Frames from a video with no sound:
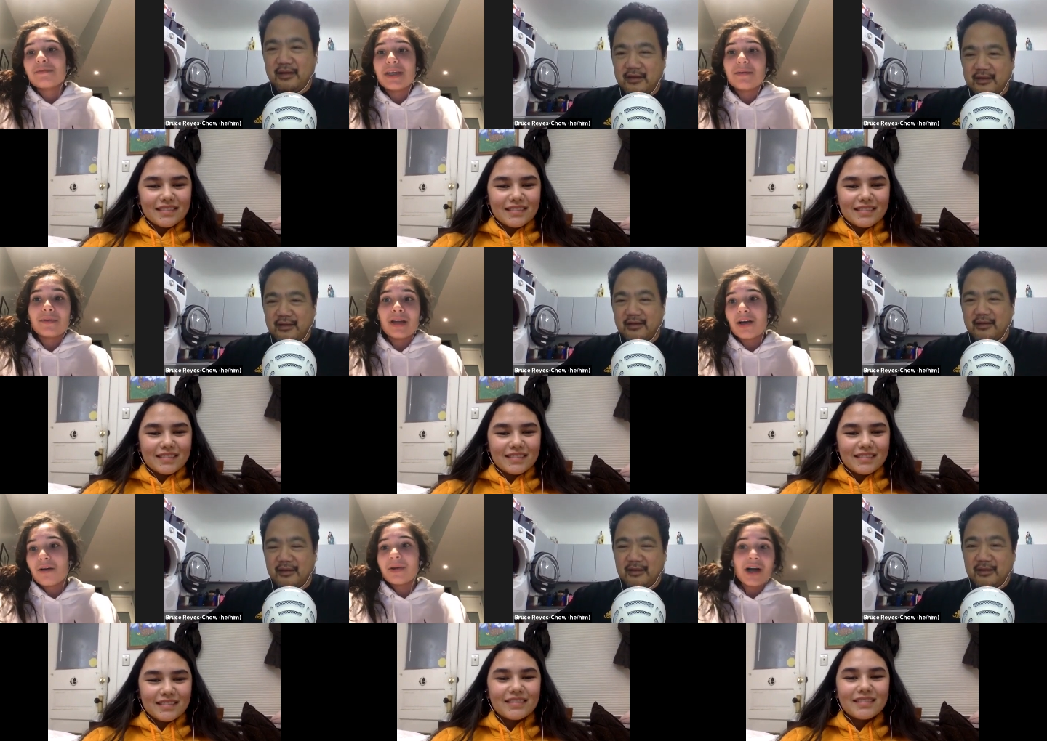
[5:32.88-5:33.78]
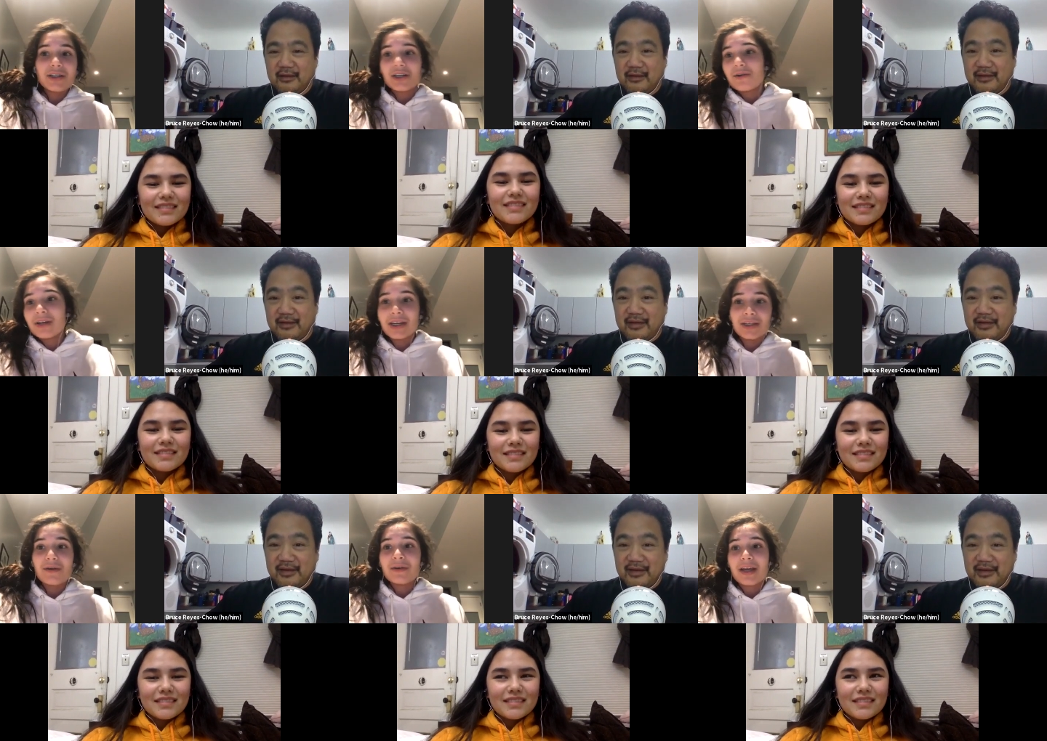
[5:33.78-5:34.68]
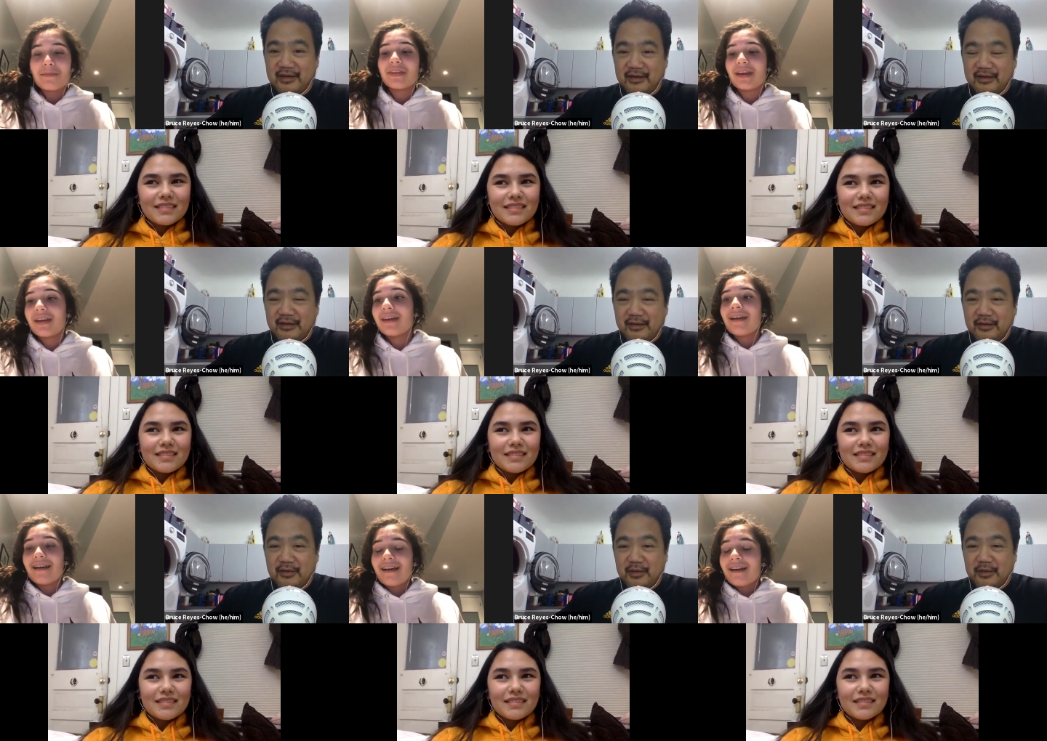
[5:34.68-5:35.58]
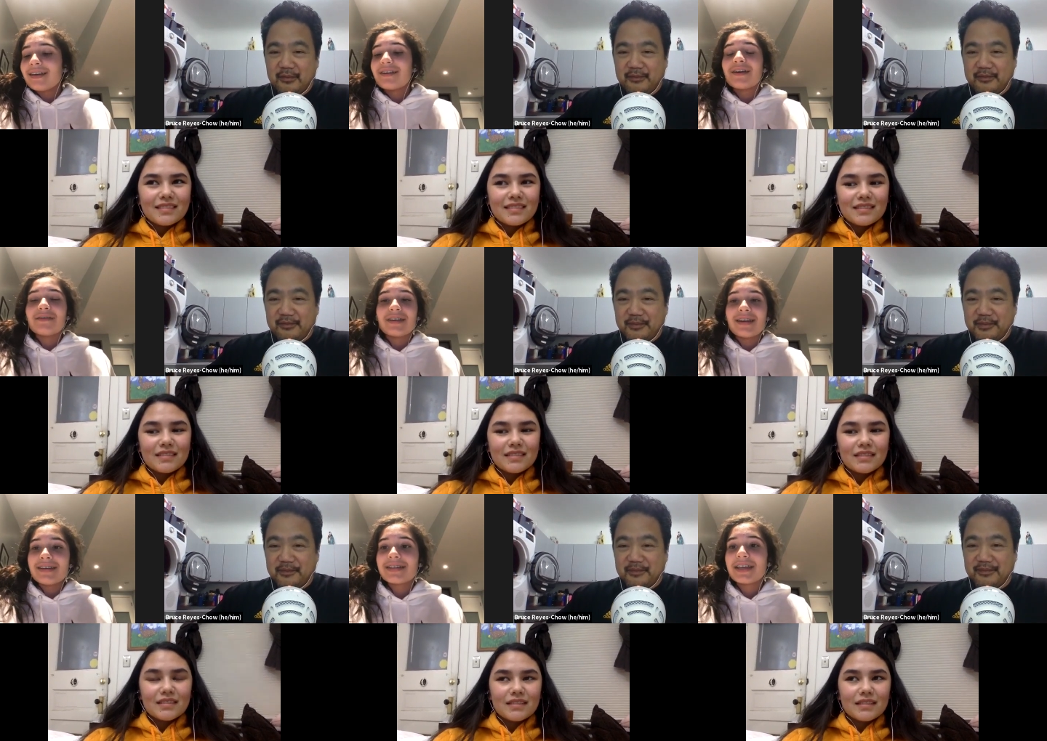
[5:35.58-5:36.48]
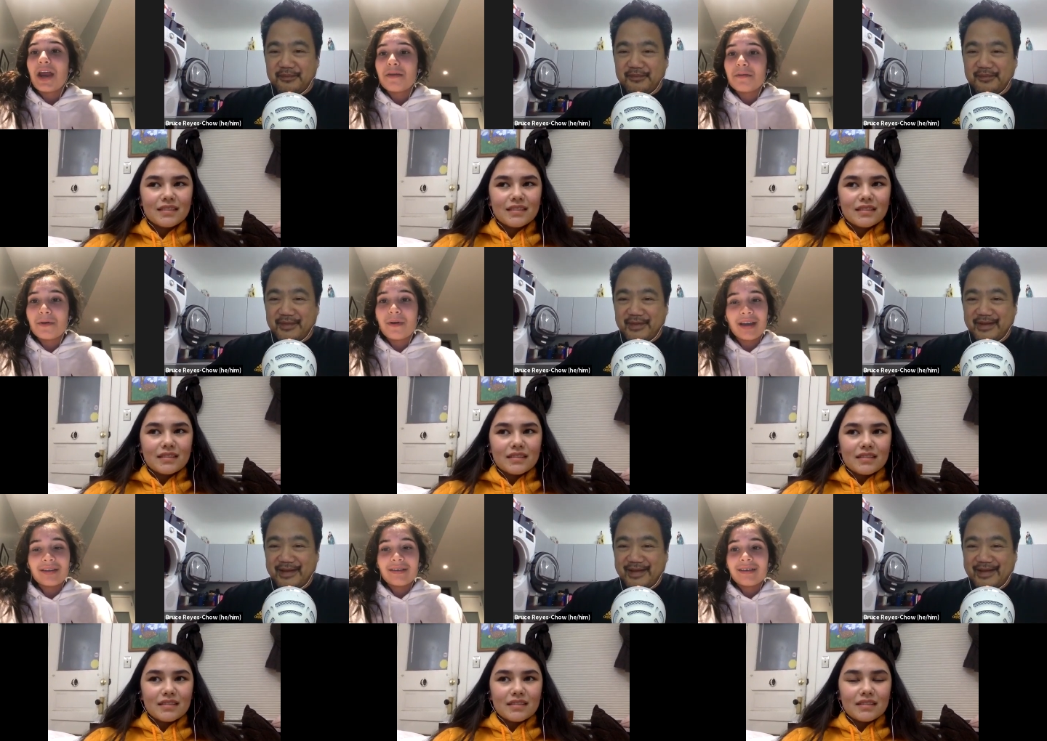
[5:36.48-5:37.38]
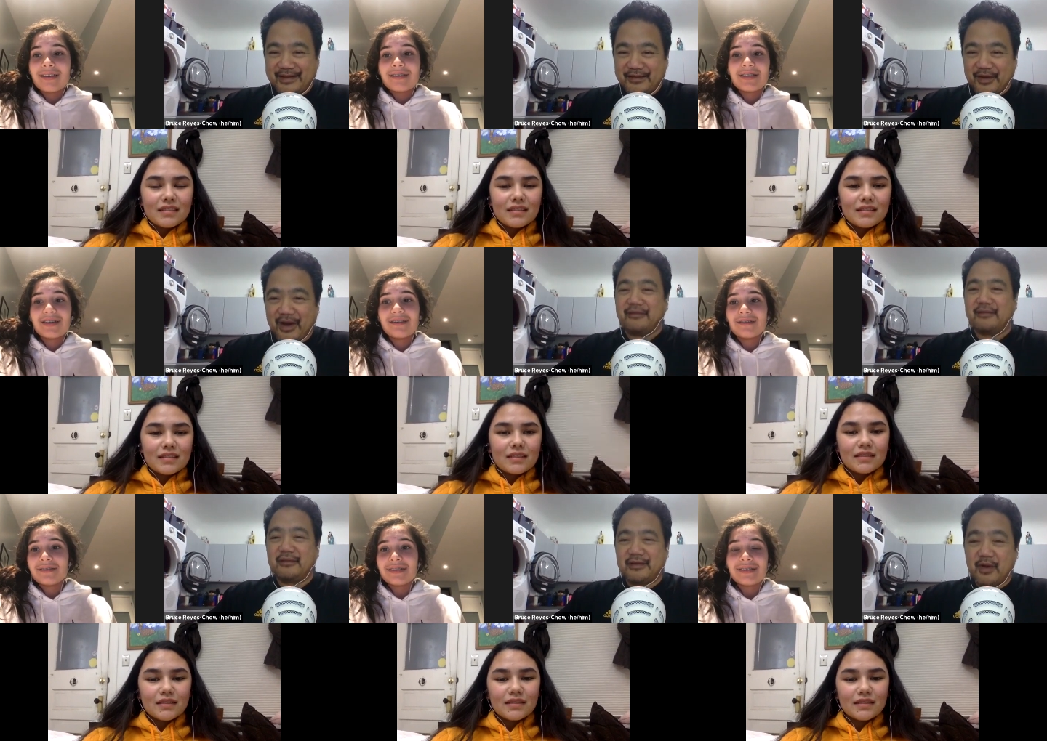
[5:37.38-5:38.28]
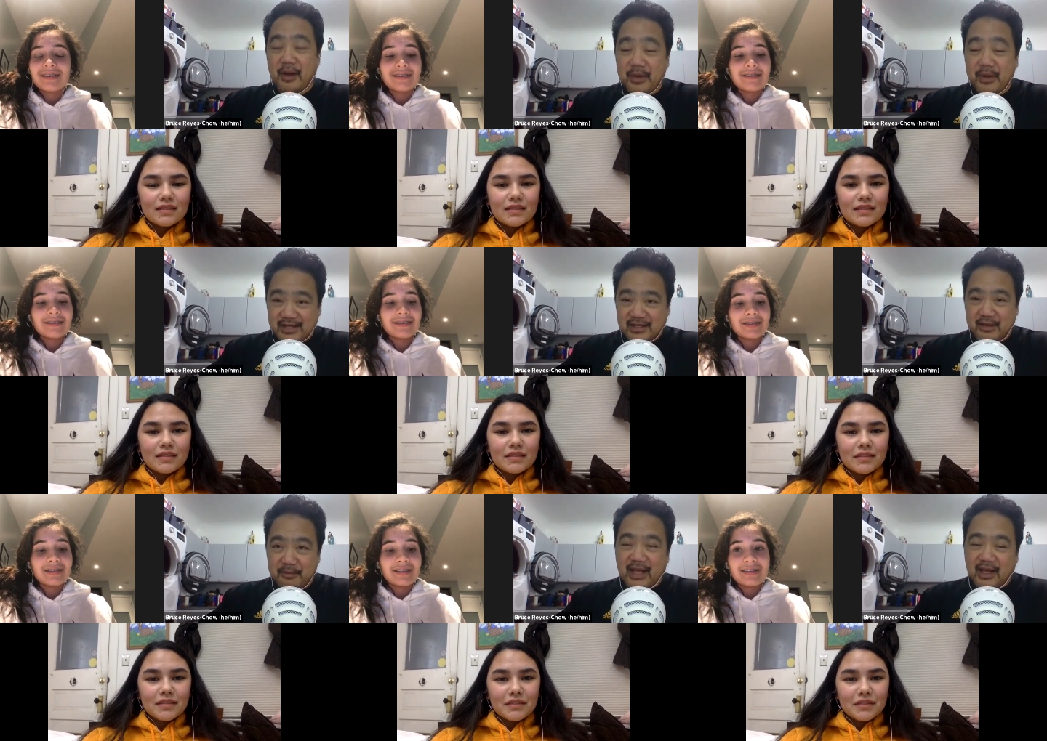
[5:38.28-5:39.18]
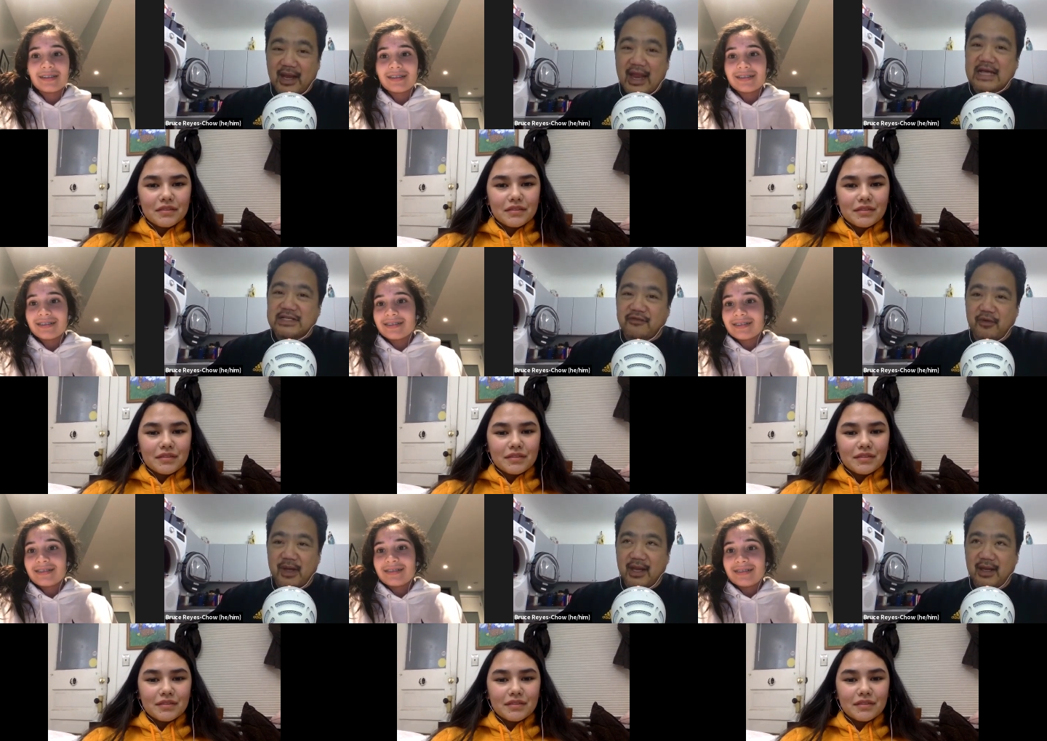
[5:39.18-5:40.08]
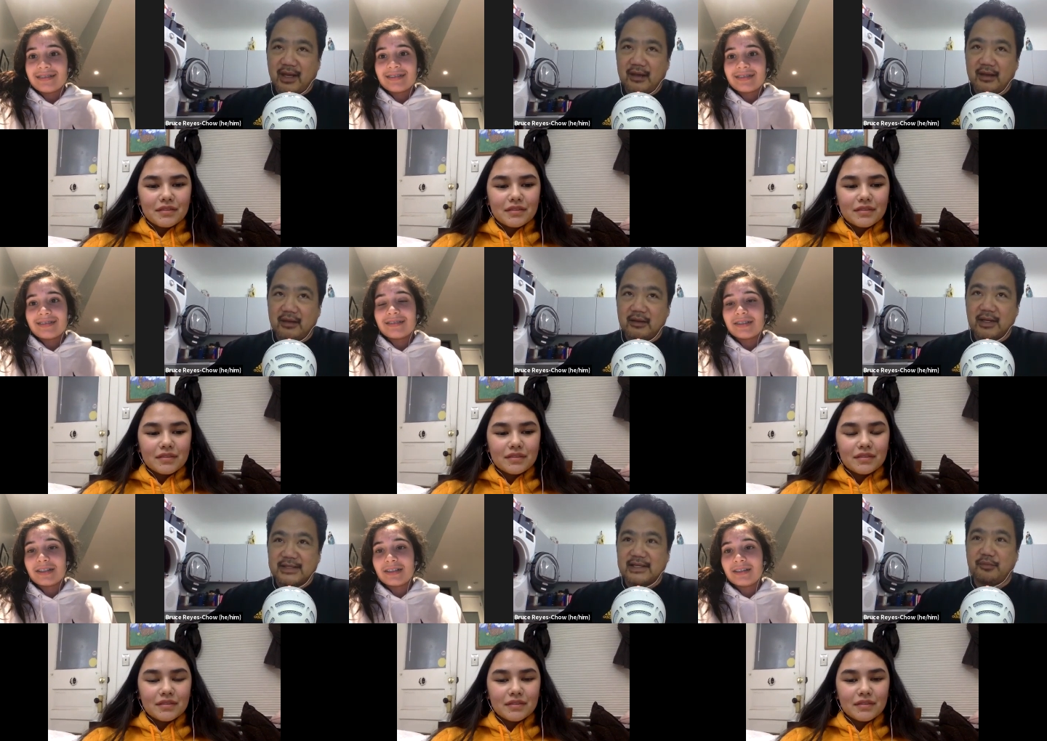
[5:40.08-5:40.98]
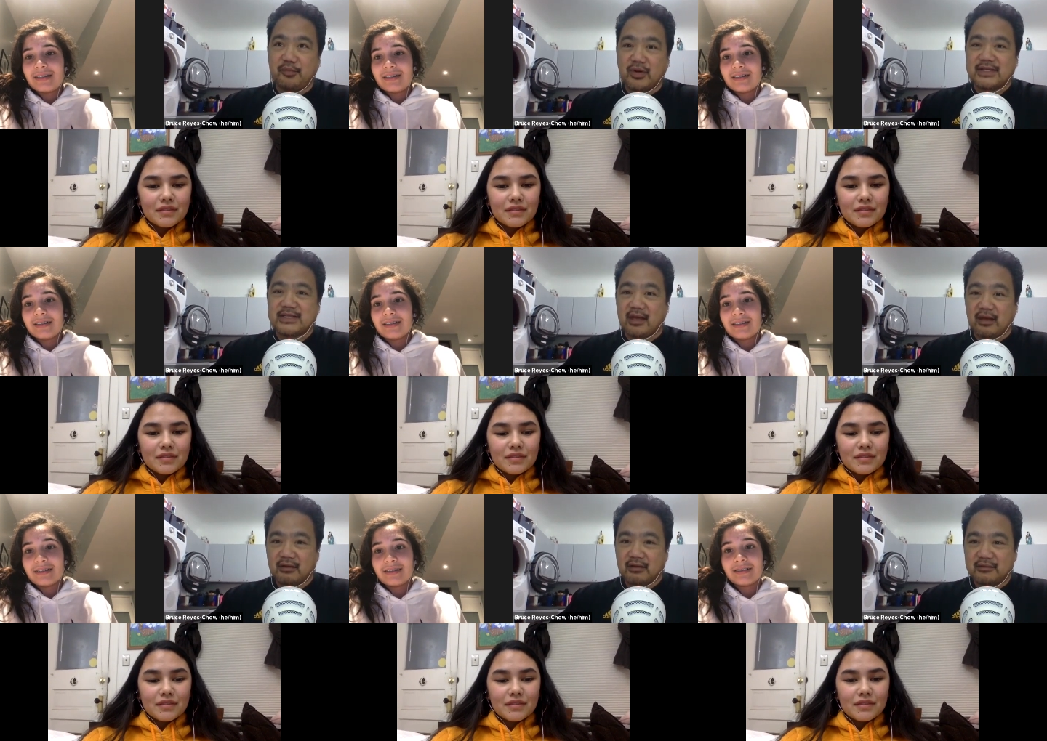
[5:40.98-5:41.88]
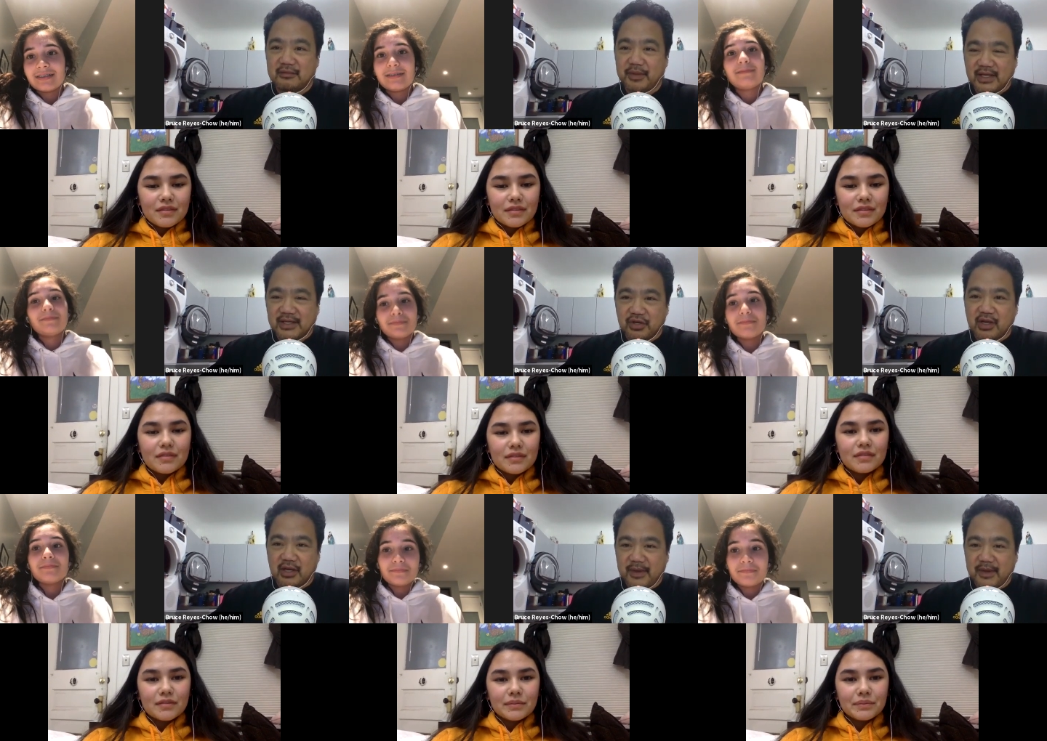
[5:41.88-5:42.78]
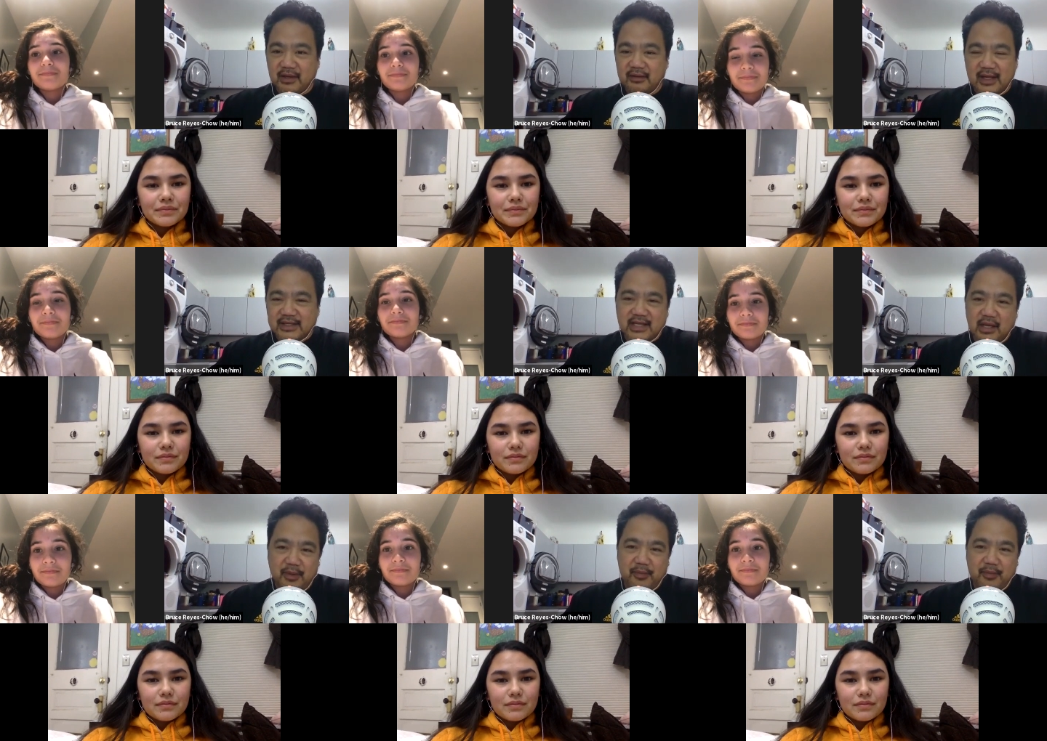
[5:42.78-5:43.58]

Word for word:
Speaker 1: people like, oh my God, donate. But then, you know, I don't want to scare them away.
Speaker 2: Right. Too, so. Right. I mean, that making an ask for money is an important skill, because you're going to be, that's going to be